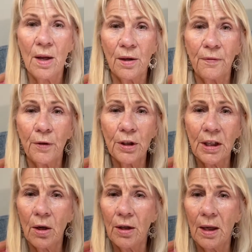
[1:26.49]
The first
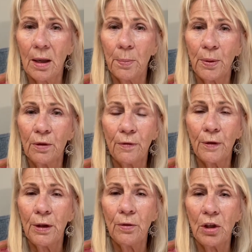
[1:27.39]
card that I pulled for
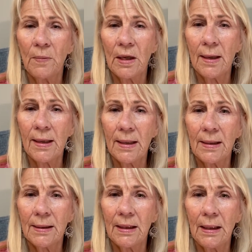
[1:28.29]
you, Gemini,
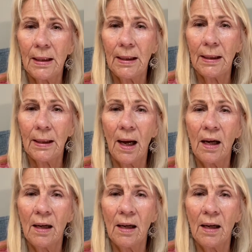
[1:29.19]
is the